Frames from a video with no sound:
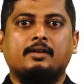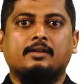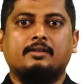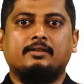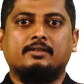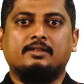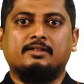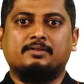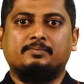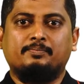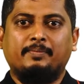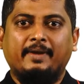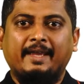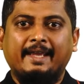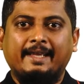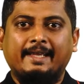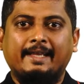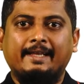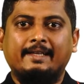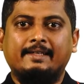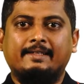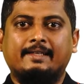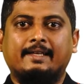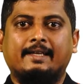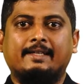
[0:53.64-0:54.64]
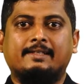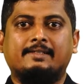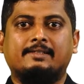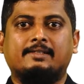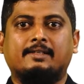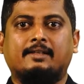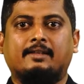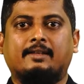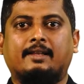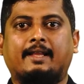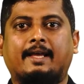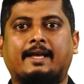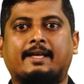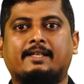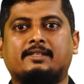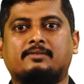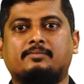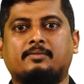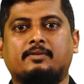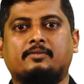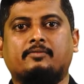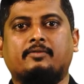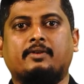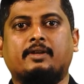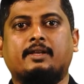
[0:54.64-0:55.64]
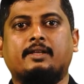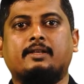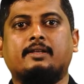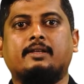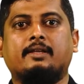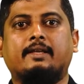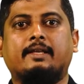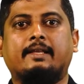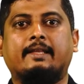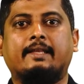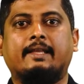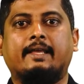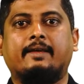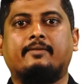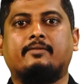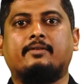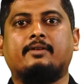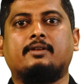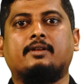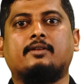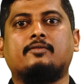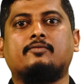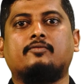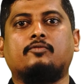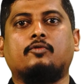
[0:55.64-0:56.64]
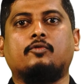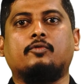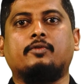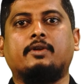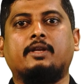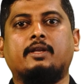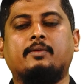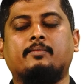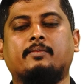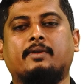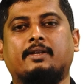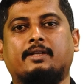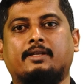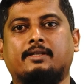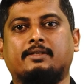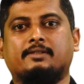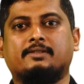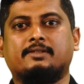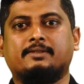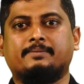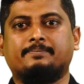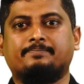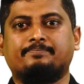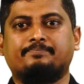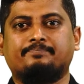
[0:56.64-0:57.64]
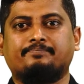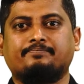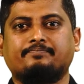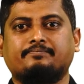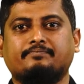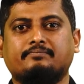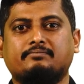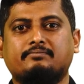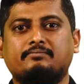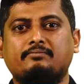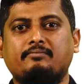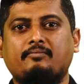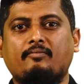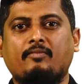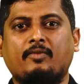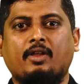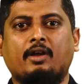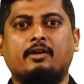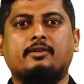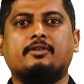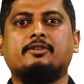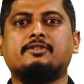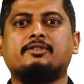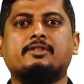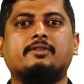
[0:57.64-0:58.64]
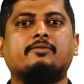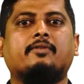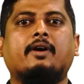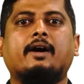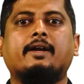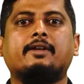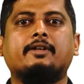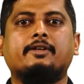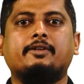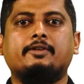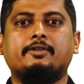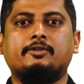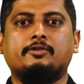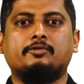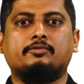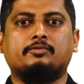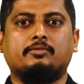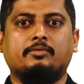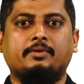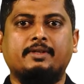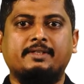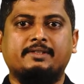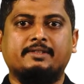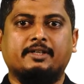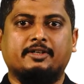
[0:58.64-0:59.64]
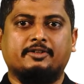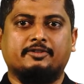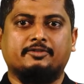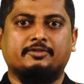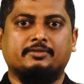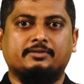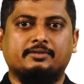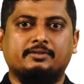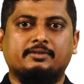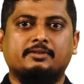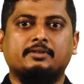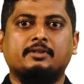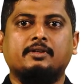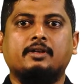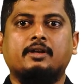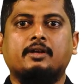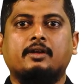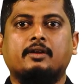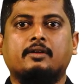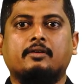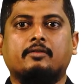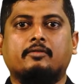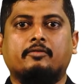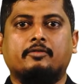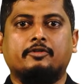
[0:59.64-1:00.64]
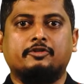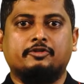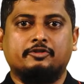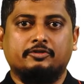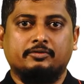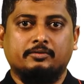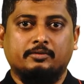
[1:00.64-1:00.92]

The speaking test lasts between 11 and 14 minutes. It is divided into 3 sections, which